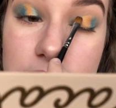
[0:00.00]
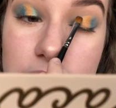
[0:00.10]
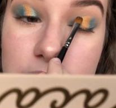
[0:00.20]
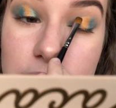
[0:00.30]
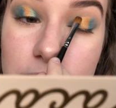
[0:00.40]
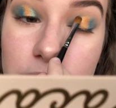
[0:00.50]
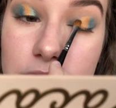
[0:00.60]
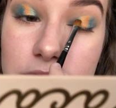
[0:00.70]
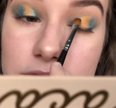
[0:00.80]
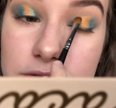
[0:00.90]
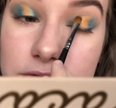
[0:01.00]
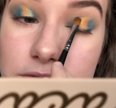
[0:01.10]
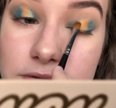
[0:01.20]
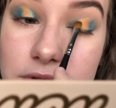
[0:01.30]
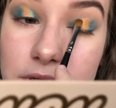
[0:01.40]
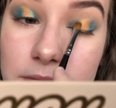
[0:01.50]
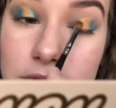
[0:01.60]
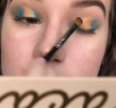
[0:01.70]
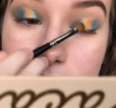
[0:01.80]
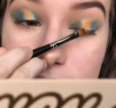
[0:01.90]
So then I'm going to do the same
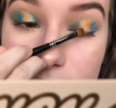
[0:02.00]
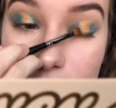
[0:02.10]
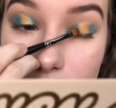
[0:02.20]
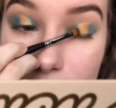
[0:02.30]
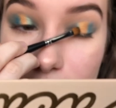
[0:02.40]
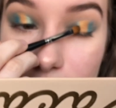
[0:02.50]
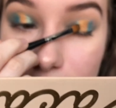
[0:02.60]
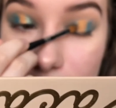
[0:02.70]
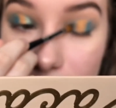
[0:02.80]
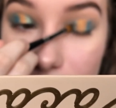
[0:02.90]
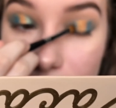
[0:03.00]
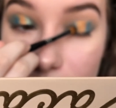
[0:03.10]
on this side.